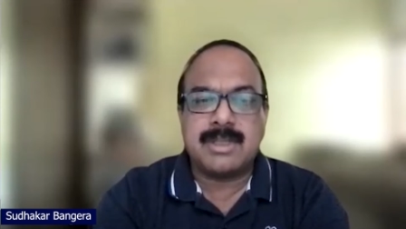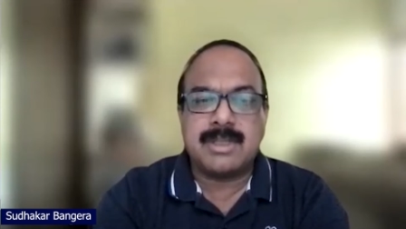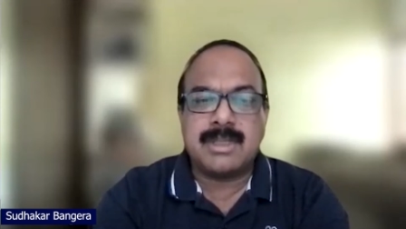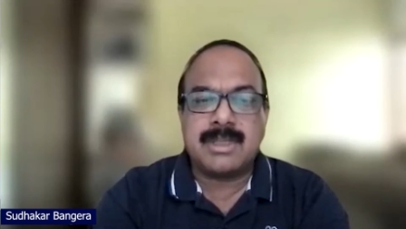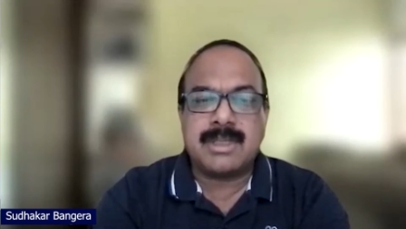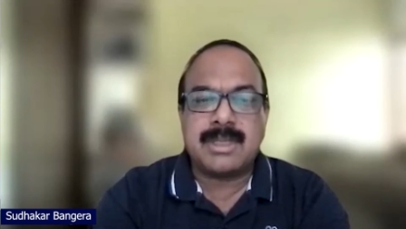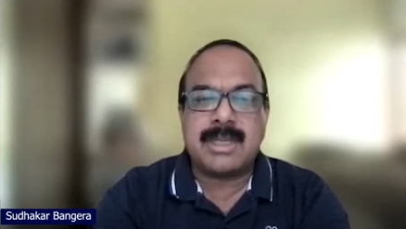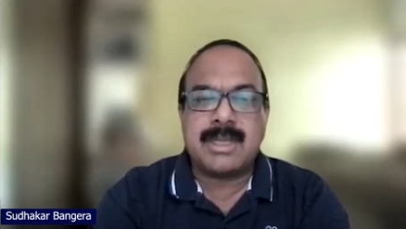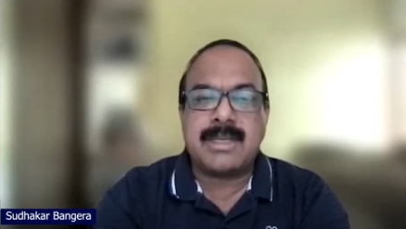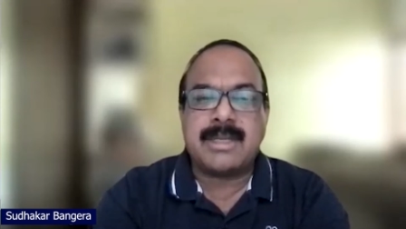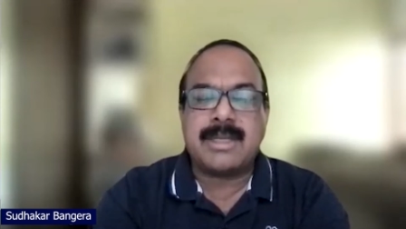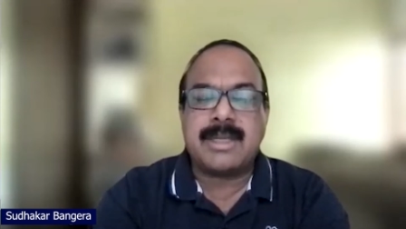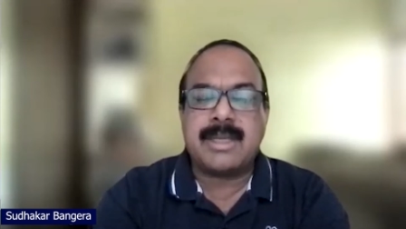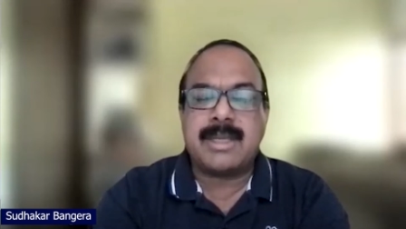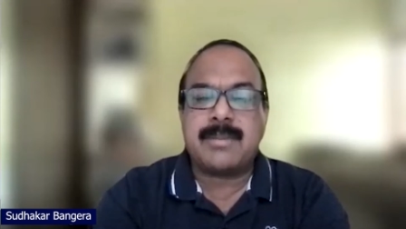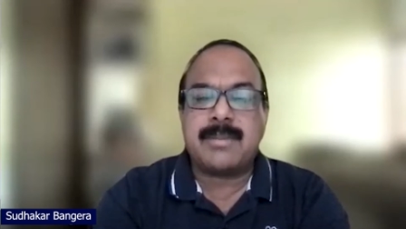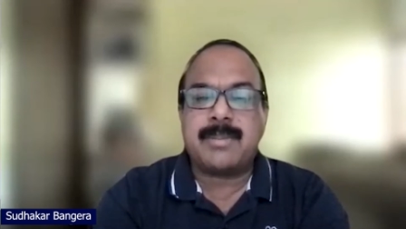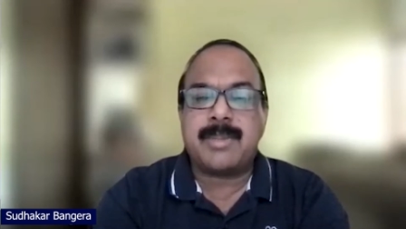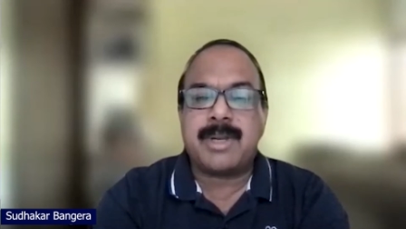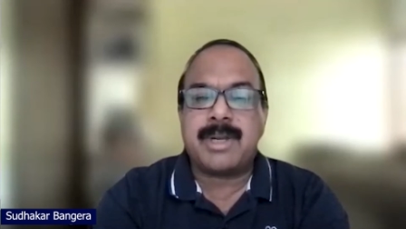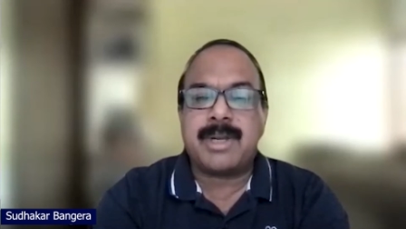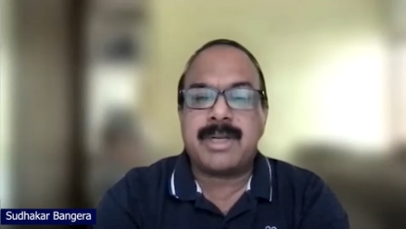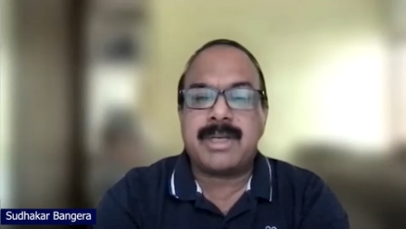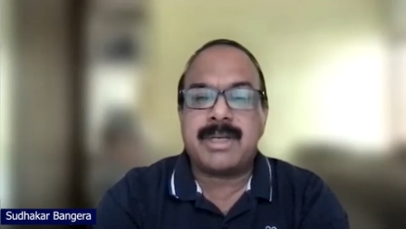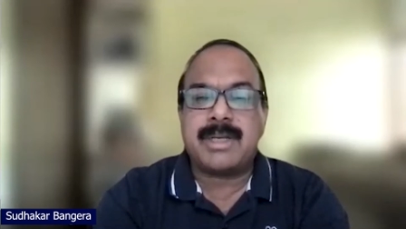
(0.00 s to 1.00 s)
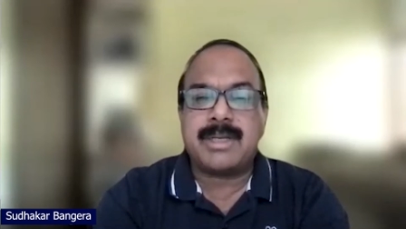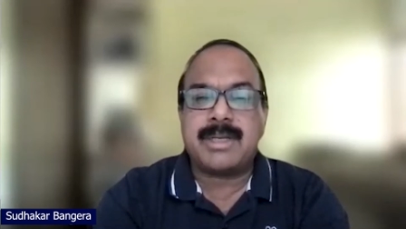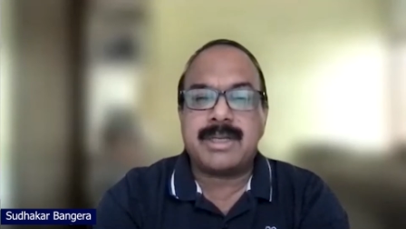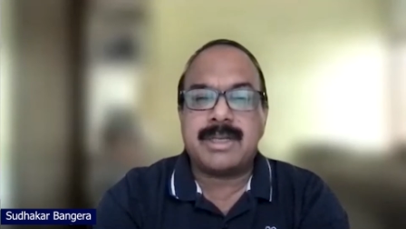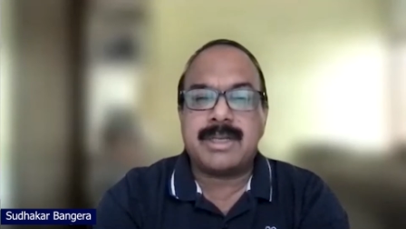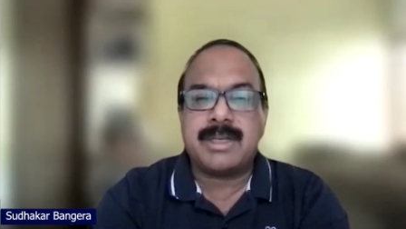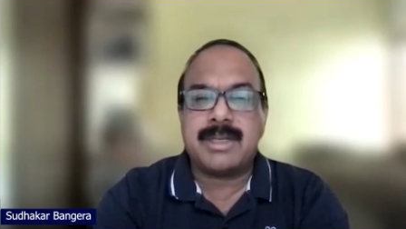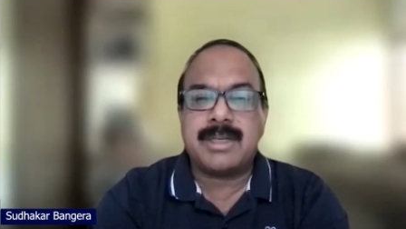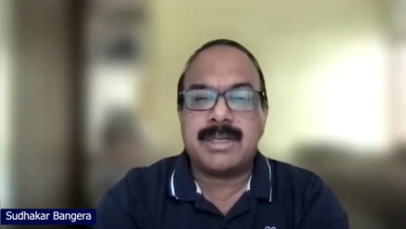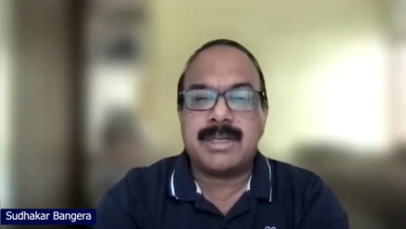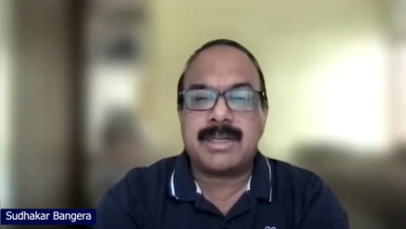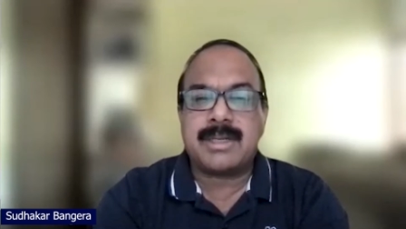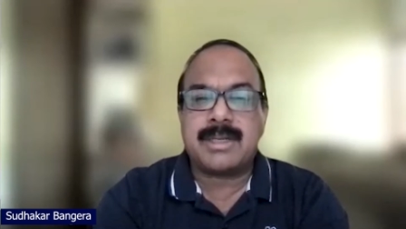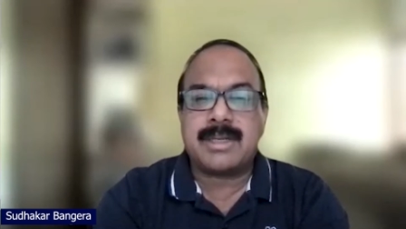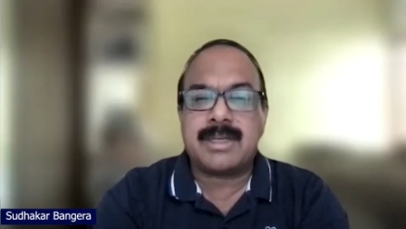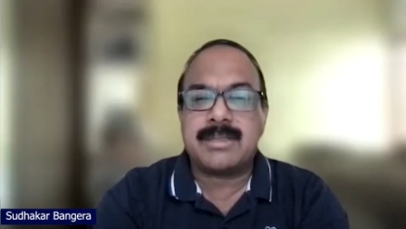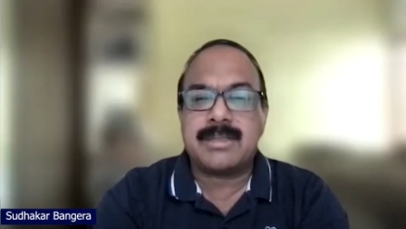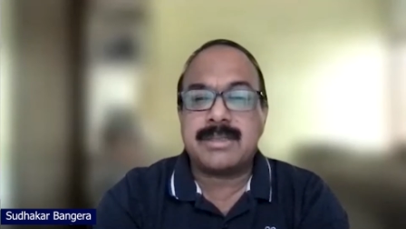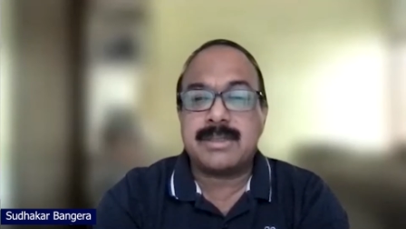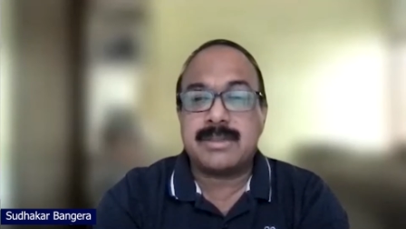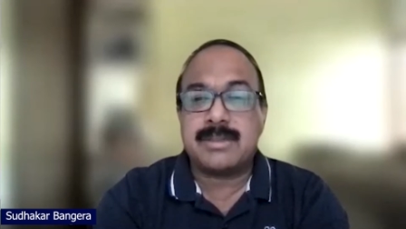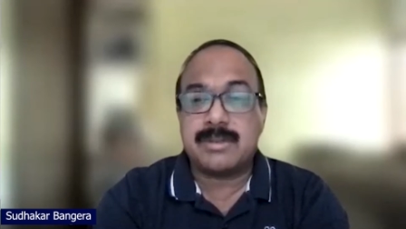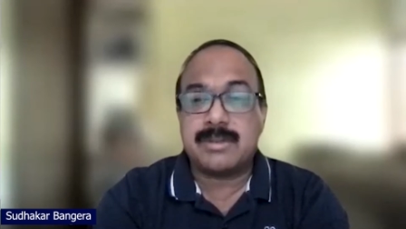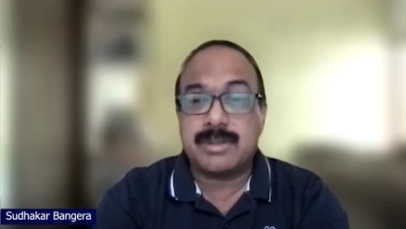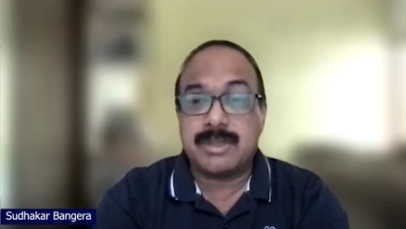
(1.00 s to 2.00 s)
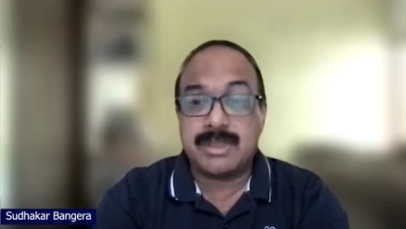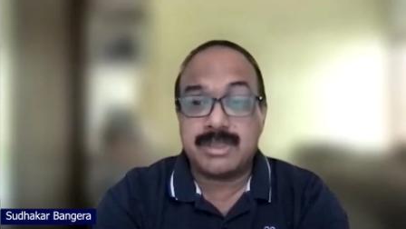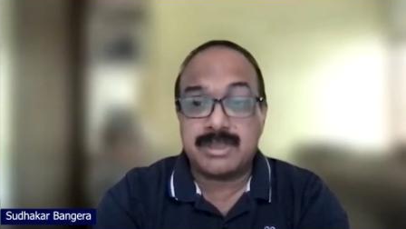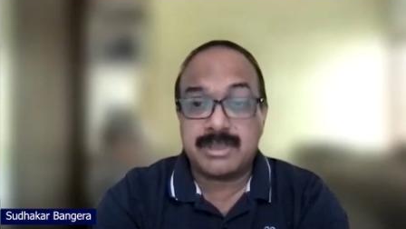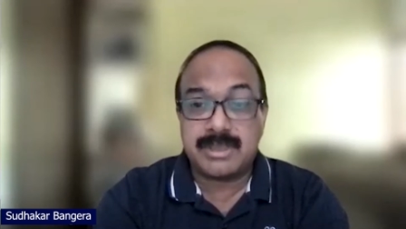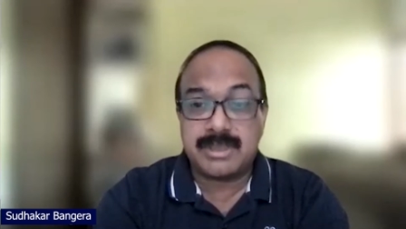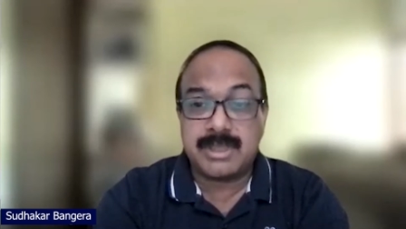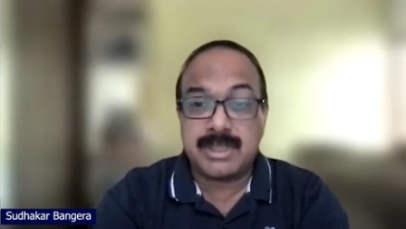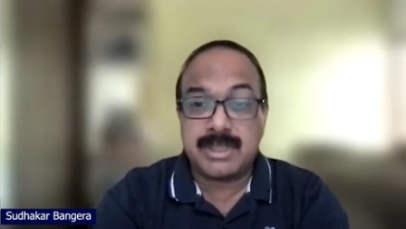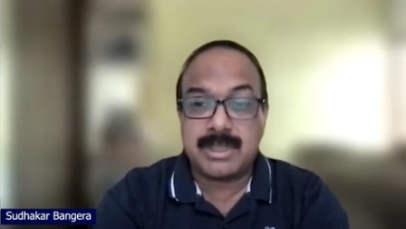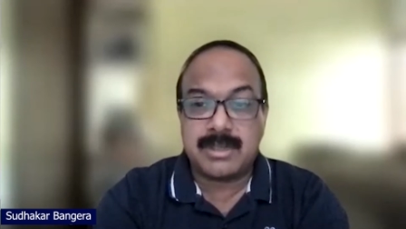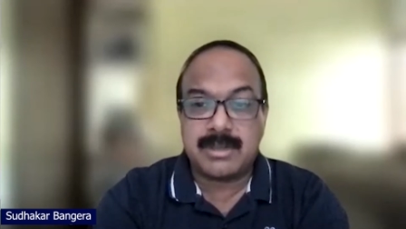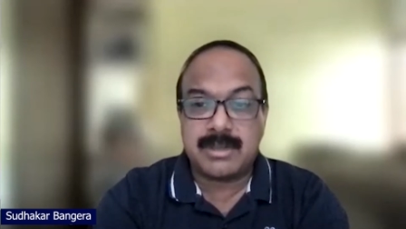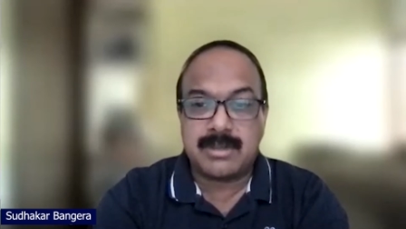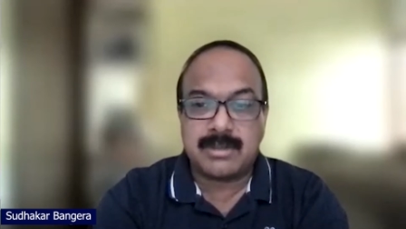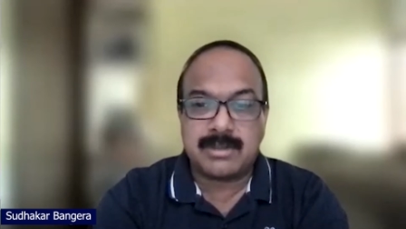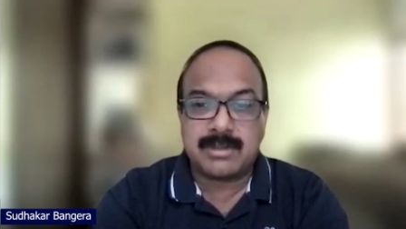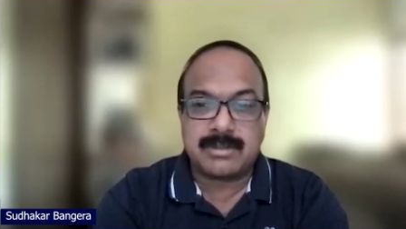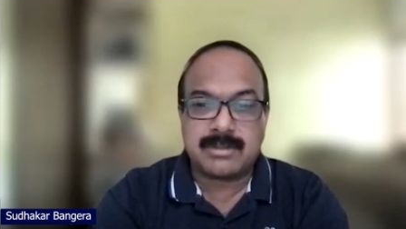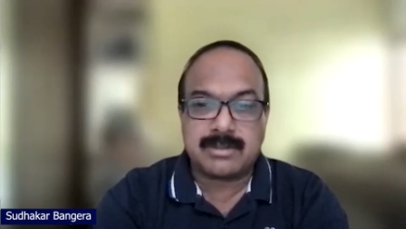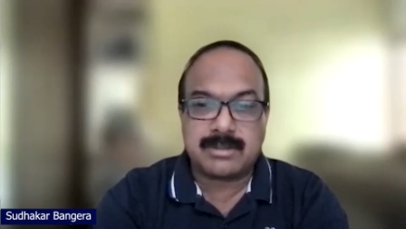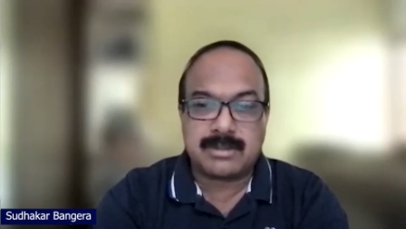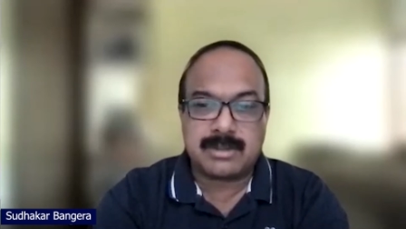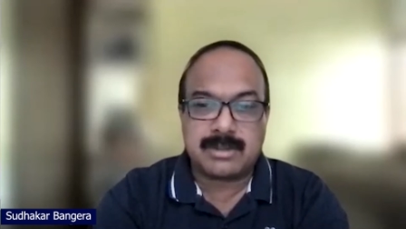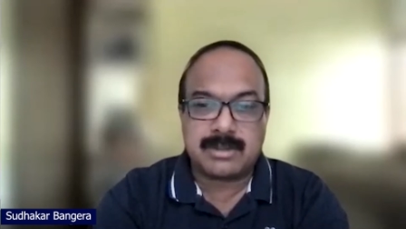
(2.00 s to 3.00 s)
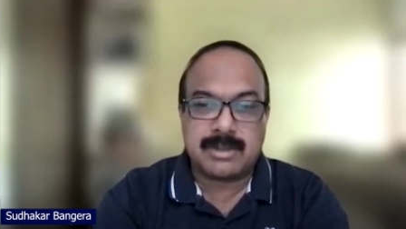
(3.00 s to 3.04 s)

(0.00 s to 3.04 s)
can take part in clinical trials, including children also.